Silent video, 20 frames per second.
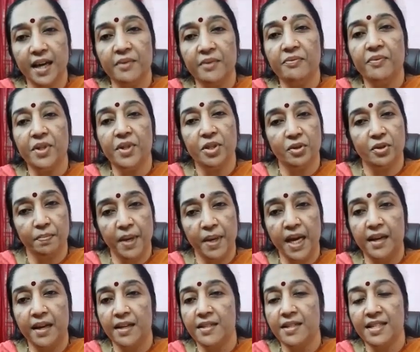time with your
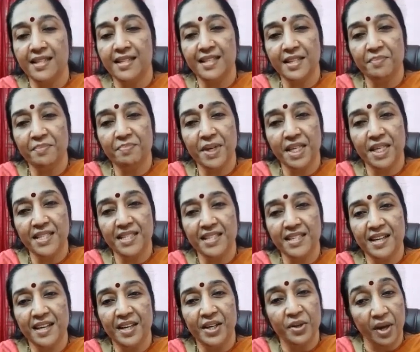parents and siblings?